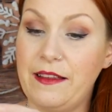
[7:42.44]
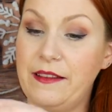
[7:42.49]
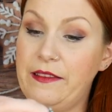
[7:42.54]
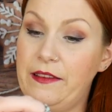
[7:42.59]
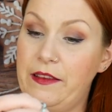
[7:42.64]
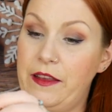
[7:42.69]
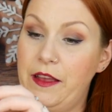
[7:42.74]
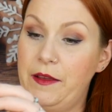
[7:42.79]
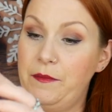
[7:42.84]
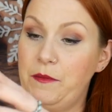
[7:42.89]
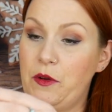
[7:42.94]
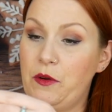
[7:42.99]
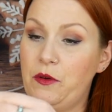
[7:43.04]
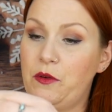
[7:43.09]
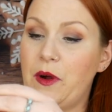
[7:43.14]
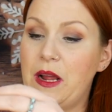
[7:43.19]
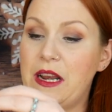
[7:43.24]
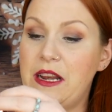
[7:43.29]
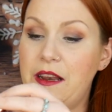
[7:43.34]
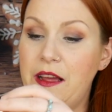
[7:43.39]
item,
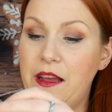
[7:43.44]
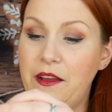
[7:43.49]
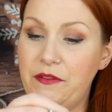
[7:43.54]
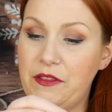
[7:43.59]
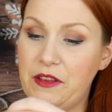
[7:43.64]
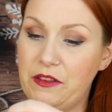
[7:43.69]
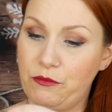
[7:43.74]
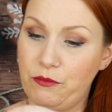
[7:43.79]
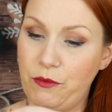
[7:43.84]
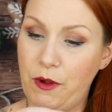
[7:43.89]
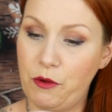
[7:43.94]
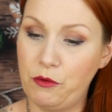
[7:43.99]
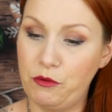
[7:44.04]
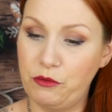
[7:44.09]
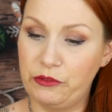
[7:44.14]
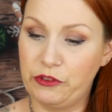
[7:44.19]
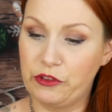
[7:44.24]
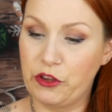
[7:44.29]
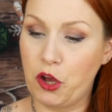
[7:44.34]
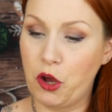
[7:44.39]
oh, I love these
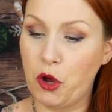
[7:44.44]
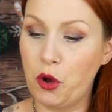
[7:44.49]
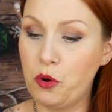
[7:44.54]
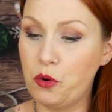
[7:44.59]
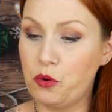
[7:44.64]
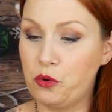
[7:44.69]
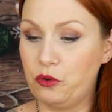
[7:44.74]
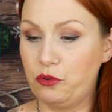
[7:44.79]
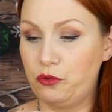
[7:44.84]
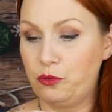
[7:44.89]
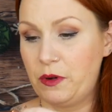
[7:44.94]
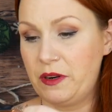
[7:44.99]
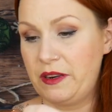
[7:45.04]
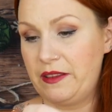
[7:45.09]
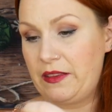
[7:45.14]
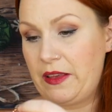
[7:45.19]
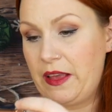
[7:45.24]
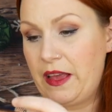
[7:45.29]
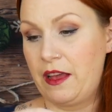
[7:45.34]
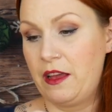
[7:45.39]
rose gold. What
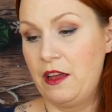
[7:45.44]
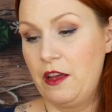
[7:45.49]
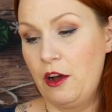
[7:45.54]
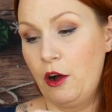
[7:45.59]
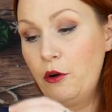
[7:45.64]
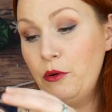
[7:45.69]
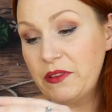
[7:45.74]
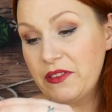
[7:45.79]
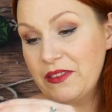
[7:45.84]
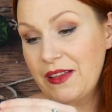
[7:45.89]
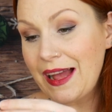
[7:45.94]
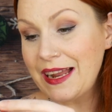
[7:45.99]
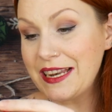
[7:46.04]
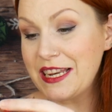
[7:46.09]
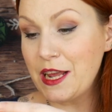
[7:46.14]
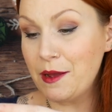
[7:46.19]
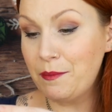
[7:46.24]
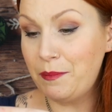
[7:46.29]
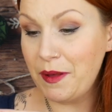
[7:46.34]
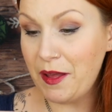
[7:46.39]
is it? Oh, it's
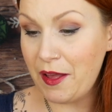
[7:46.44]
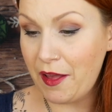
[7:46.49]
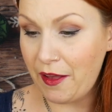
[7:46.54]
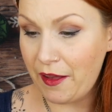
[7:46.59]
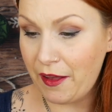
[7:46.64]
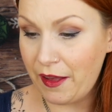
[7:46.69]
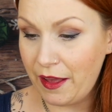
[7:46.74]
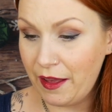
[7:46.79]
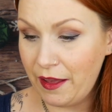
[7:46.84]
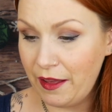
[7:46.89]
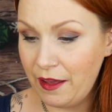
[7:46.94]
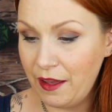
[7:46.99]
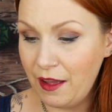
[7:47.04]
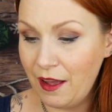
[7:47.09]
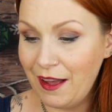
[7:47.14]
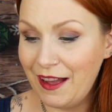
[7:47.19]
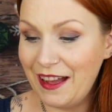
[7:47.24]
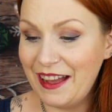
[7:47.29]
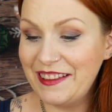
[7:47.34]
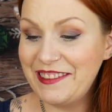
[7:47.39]
Tanya Burr
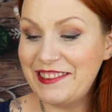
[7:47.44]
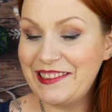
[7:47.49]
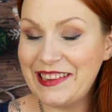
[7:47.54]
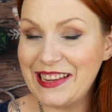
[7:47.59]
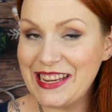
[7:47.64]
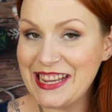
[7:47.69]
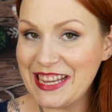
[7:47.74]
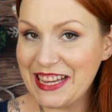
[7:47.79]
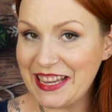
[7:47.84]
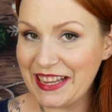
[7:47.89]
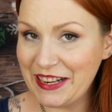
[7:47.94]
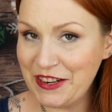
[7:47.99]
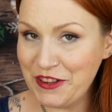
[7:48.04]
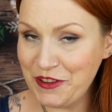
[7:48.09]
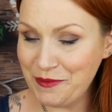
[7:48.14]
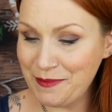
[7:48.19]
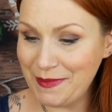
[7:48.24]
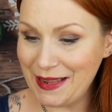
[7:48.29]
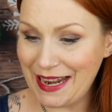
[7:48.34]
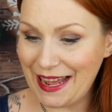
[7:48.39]
Cheek
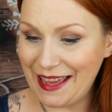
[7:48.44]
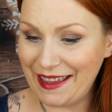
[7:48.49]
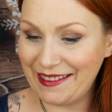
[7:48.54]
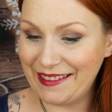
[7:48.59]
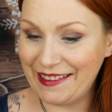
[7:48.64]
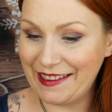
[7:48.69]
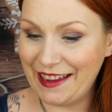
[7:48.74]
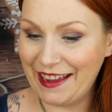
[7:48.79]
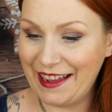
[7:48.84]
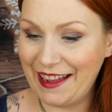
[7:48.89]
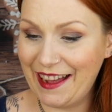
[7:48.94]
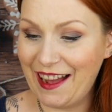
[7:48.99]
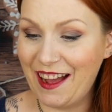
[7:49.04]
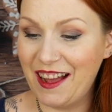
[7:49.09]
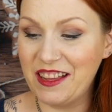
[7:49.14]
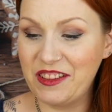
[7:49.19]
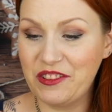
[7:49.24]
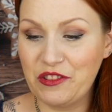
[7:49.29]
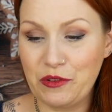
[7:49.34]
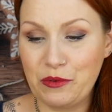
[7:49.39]
Illuminator.
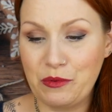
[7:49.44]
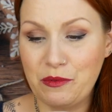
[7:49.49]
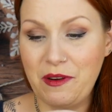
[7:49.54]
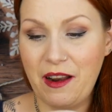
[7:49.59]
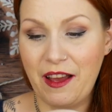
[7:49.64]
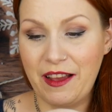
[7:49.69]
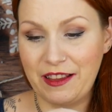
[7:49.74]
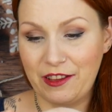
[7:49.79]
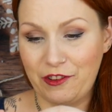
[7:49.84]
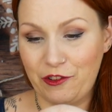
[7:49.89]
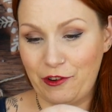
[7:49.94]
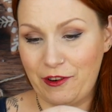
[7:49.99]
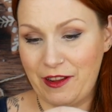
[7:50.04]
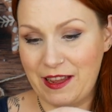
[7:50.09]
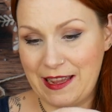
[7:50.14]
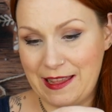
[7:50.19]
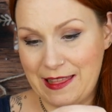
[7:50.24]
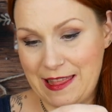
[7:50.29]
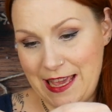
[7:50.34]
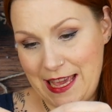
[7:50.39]
I do like
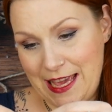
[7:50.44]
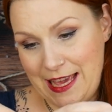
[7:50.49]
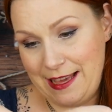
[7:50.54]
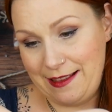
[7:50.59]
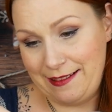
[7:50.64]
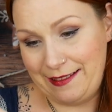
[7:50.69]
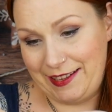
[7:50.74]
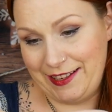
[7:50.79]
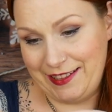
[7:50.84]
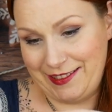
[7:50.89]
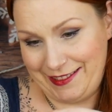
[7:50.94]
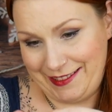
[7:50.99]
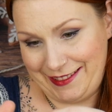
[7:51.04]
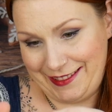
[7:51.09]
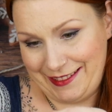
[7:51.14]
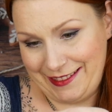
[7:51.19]
trying these.